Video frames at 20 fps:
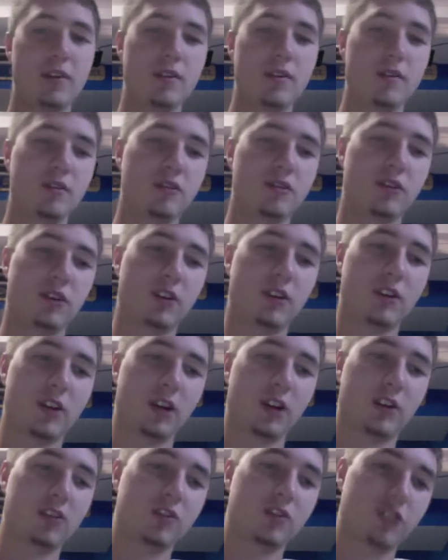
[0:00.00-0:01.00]
you so you
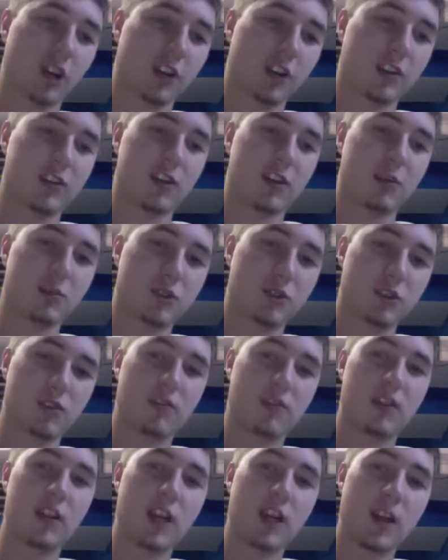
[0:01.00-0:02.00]
could check the temperature
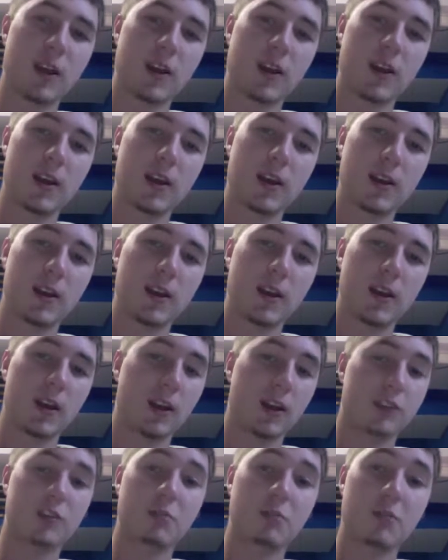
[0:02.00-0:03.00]
of the day.
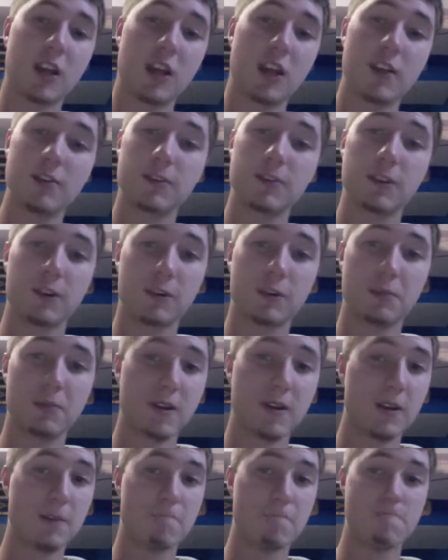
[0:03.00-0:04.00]
Like some days, it could
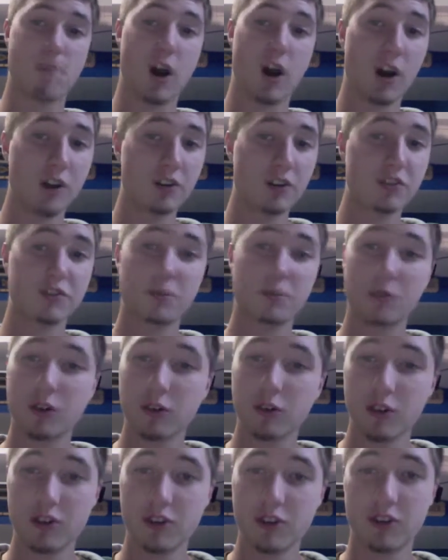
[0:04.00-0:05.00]
be 100 and some
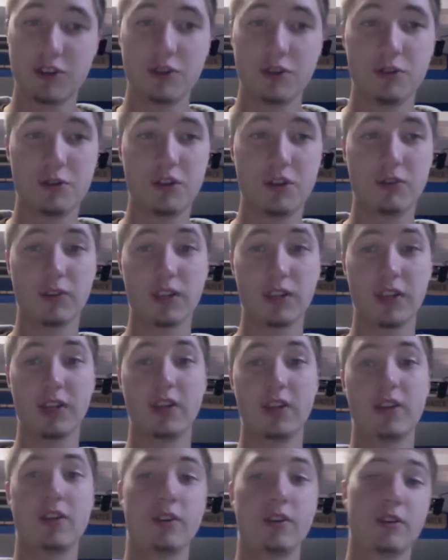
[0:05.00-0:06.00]
degrees, and
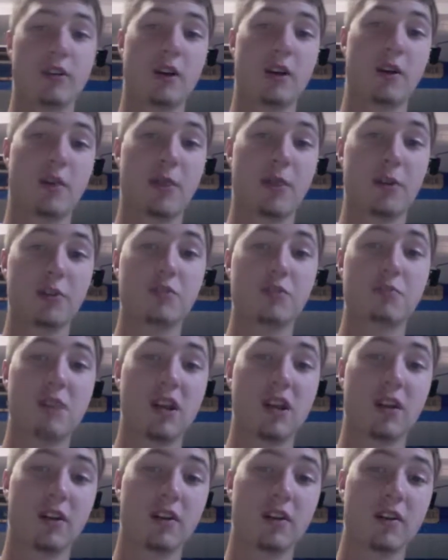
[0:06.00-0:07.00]
your thirst
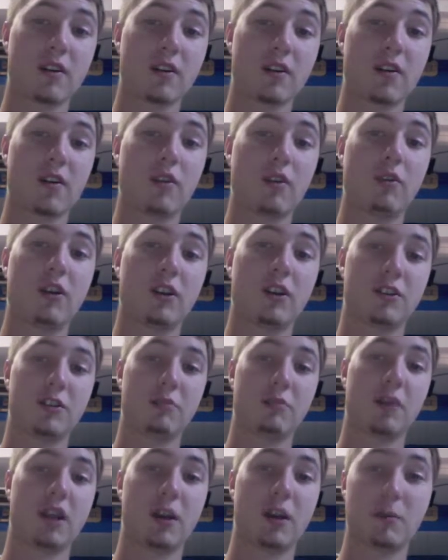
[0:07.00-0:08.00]
meter, well, actually, it
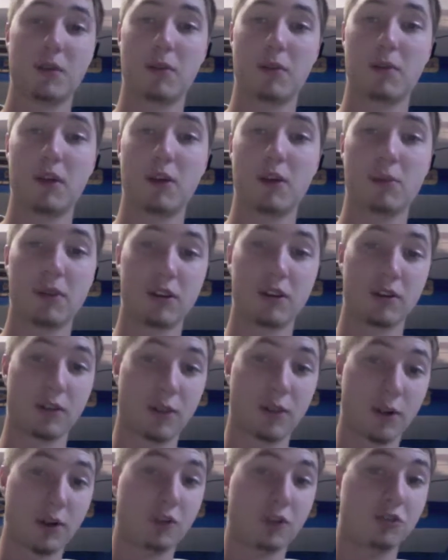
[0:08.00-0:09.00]
might not be a meter, but your
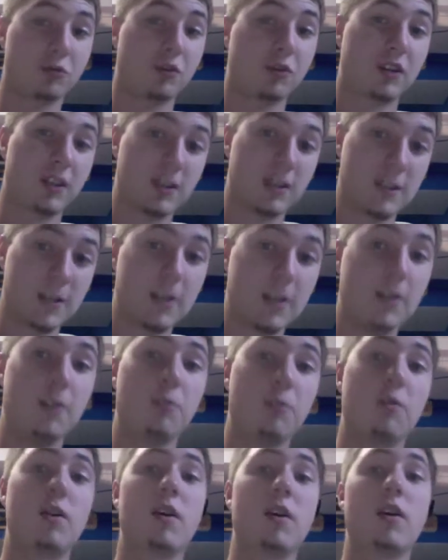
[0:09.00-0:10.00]
thirst would
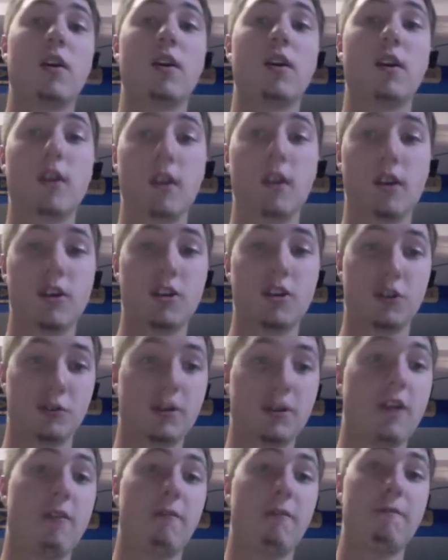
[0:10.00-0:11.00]
continue to go
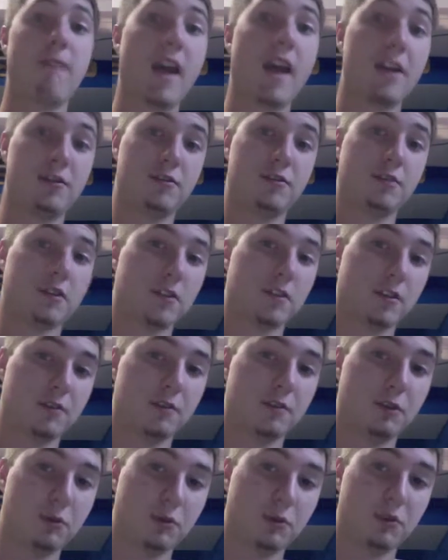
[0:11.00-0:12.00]
down faster
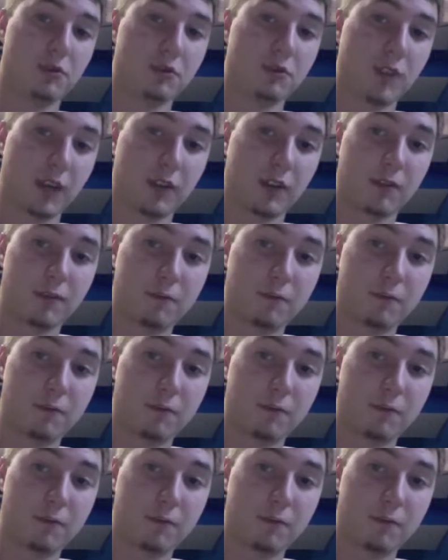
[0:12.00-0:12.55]
if it was like